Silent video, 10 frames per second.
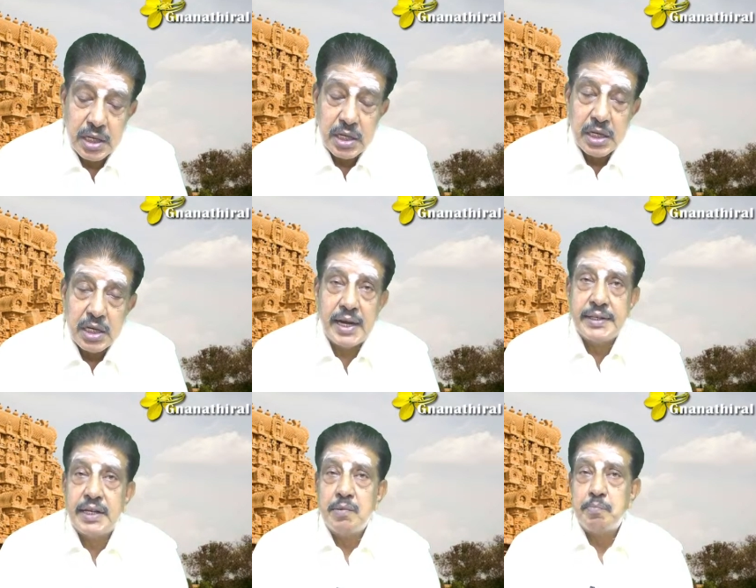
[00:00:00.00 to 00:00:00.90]
and
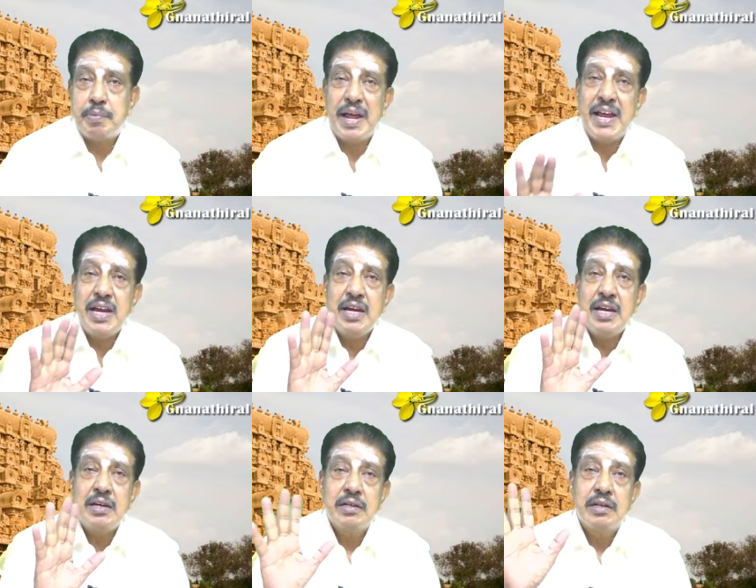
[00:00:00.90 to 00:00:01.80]
then plain
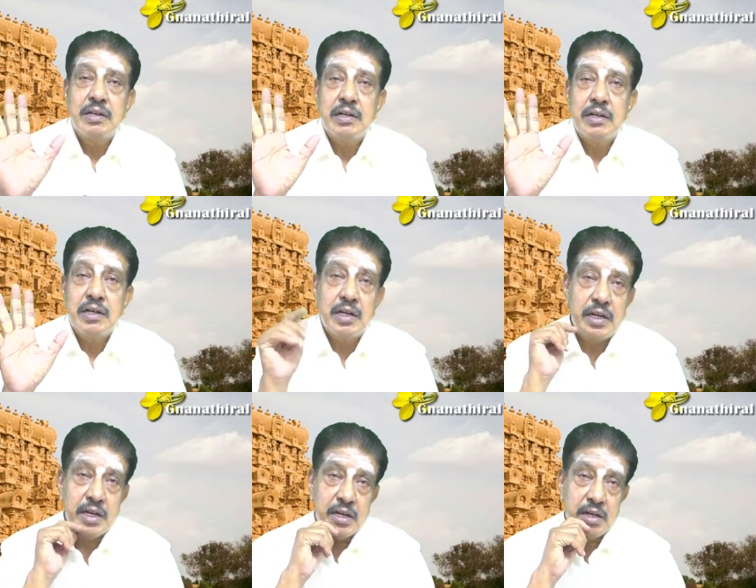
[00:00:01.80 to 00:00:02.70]

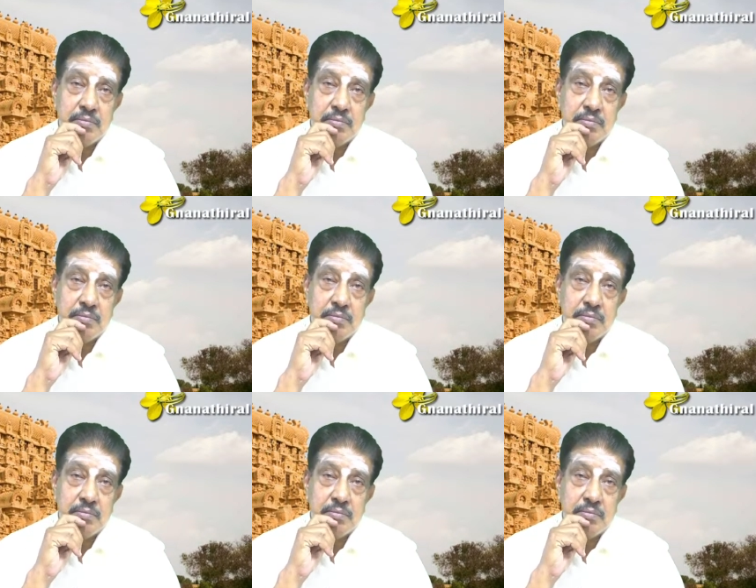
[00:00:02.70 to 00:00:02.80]
lingam.